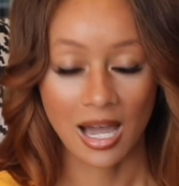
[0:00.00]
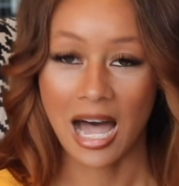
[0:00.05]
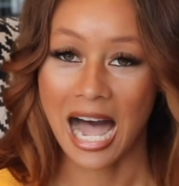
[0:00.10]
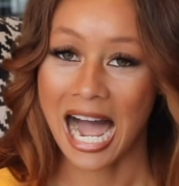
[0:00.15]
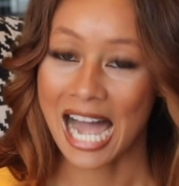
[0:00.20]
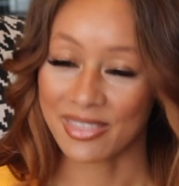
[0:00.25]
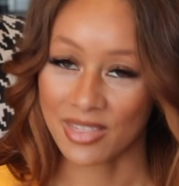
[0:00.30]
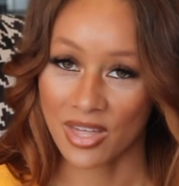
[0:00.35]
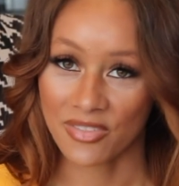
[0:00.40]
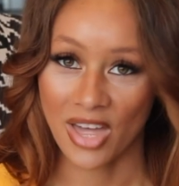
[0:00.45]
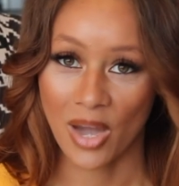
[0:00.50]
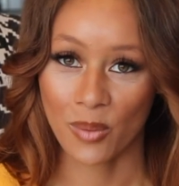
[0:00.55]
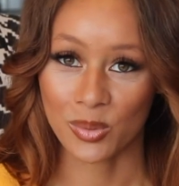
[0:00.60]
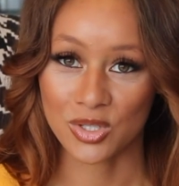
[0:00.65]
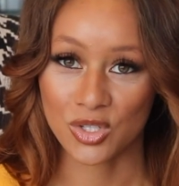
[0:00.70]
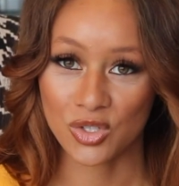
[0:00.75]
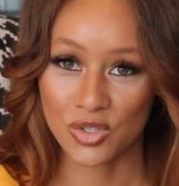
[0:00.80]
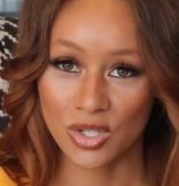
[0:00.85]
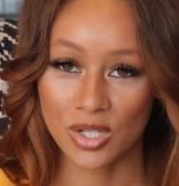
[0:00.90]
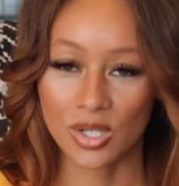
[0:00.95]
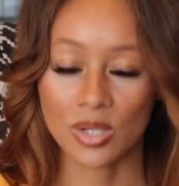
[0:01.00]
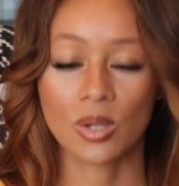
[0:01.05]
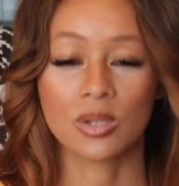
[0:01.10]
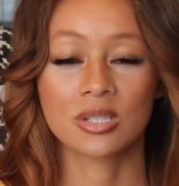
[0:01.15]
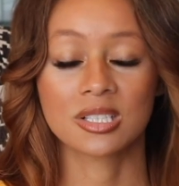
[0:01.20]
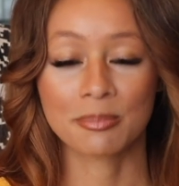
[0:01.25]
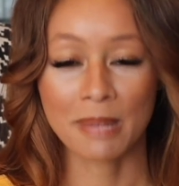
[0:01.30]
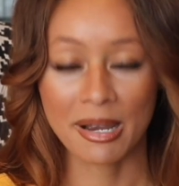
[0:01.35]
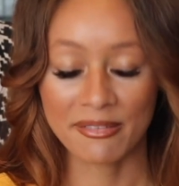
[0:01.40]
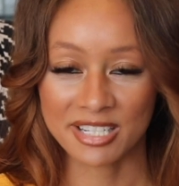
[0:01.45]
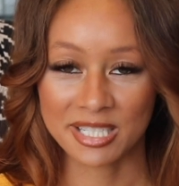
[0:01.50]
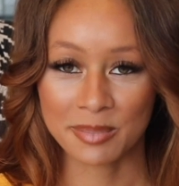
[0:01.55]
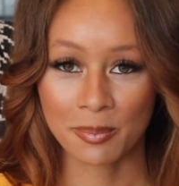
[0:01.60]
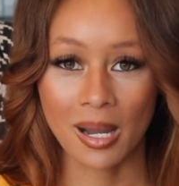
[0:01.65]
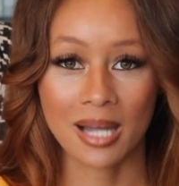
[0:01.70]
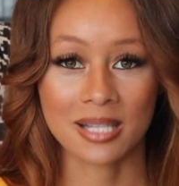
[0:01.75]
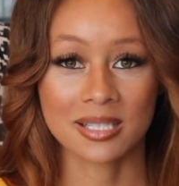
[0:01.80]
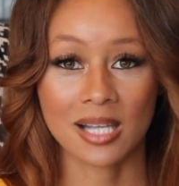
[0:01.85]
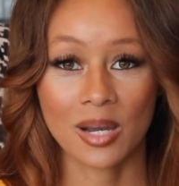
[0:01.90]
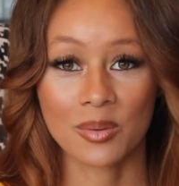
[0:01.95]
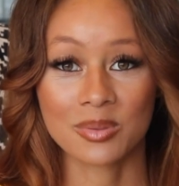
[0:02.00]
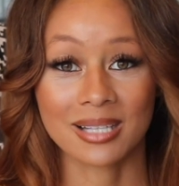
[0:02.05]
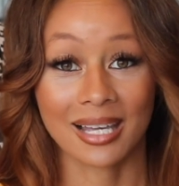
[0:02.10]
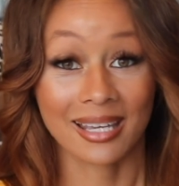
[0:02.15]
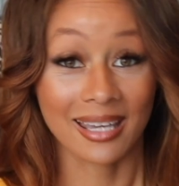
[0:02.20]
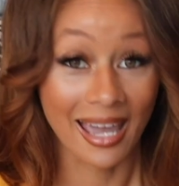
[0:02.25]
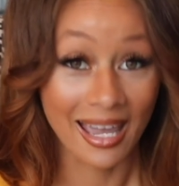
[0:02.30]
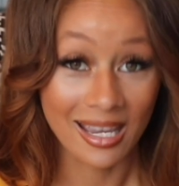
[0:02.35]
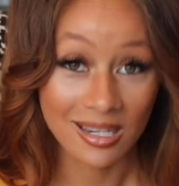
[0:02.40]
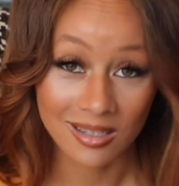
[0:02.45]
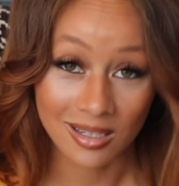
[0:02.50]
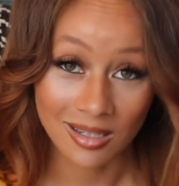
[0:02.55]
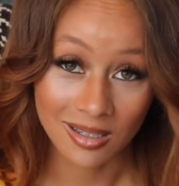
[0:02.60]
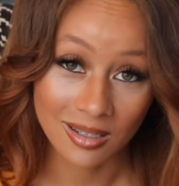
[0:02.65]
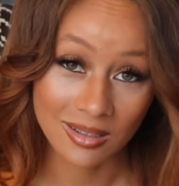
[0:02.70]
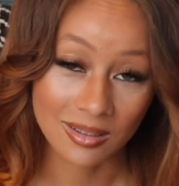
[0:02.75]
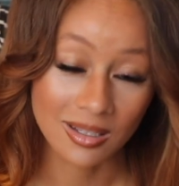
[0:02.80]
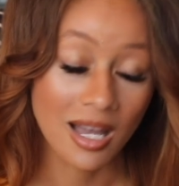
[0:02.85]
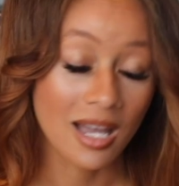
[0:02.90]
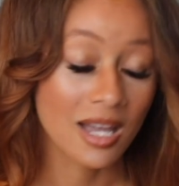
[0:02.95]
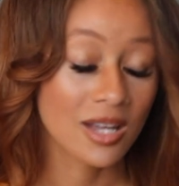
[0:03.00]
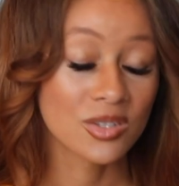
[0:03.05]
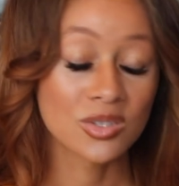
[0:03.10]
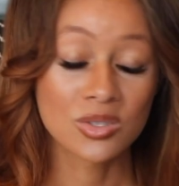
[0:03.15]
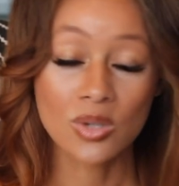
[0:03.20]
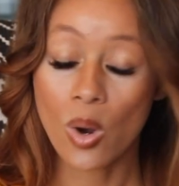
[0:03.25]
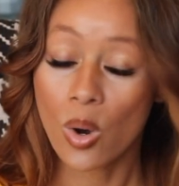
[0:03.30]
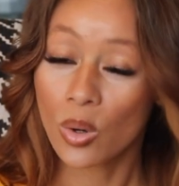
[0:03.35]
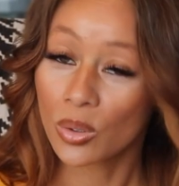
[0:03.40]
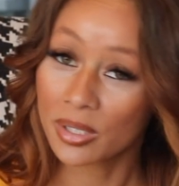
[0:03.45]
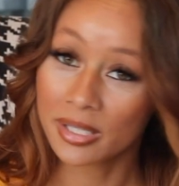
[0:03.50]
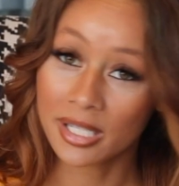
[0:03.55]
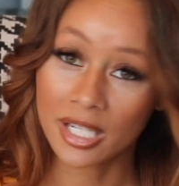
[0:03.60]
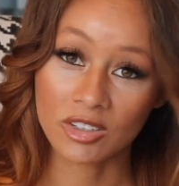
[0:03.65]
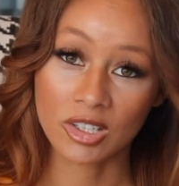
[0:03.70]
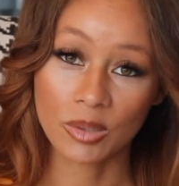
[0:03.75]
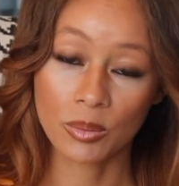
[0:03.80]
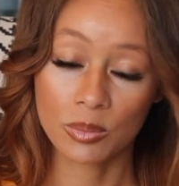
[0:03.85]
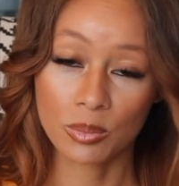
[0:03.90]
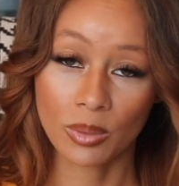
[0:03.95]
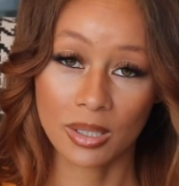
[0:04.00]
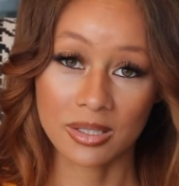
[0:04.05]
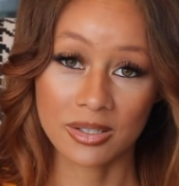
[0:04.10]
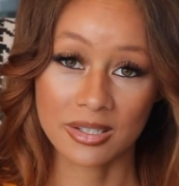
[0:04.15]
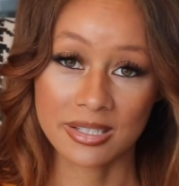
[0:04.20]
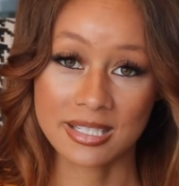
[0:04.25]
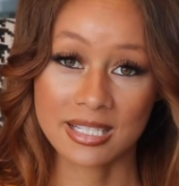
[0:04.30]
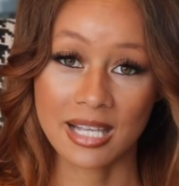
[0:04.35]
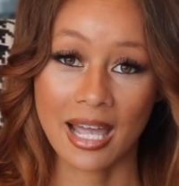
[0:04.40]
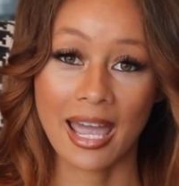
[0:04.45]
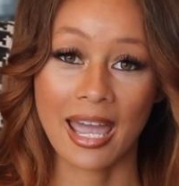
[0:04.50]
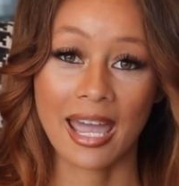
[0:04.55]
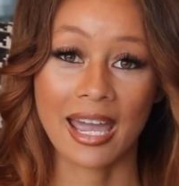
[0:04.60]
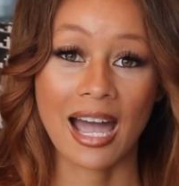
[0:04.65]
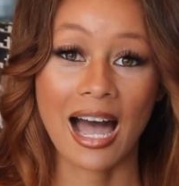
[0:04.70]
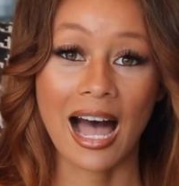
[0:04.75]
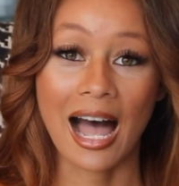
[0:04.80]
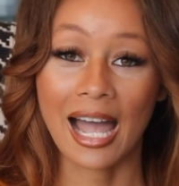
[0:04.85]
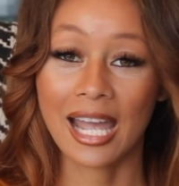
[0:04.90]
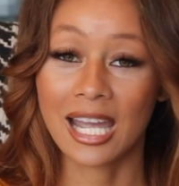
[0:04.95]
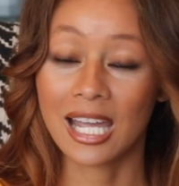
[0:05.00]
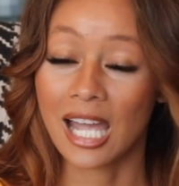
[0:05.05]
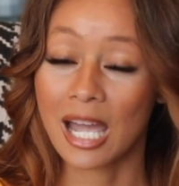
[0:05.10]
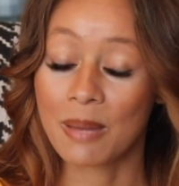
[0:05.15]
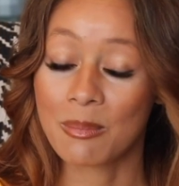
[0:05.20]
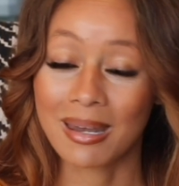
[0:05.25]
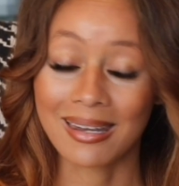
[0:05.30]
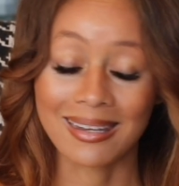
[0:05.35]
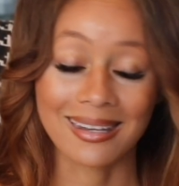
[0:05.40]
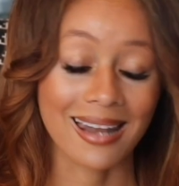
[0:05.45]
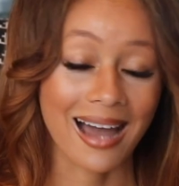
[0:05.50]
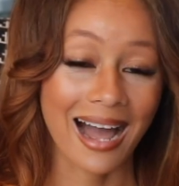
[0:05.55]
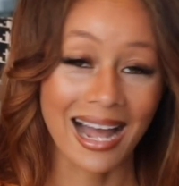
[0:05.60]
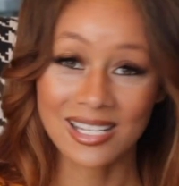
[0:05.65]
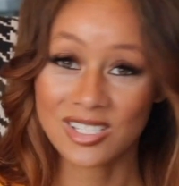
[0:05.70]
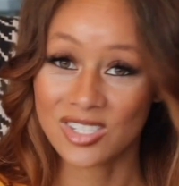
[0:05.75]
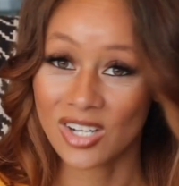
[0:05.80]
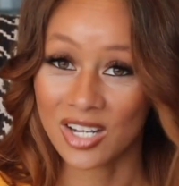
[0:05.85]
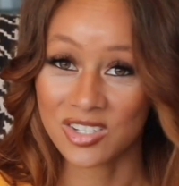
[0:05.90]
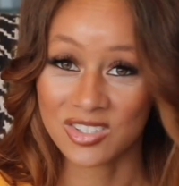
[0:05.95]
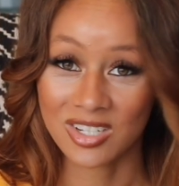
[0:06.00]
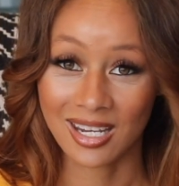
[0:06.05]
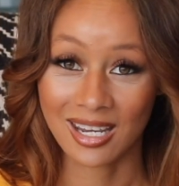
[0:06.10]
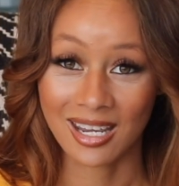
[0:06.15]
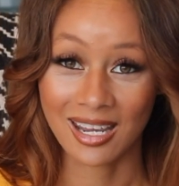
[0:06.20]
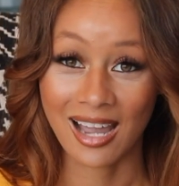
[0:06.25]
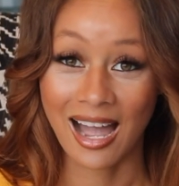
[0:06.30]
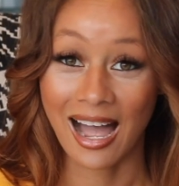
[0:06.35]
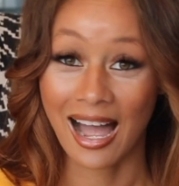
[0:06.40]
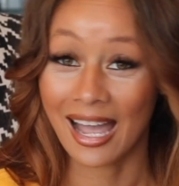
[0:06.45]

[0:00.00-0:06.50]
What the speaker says: I thought that was true. To my response, I was like, hey girl, totally agree with what you're saying. I am not judging.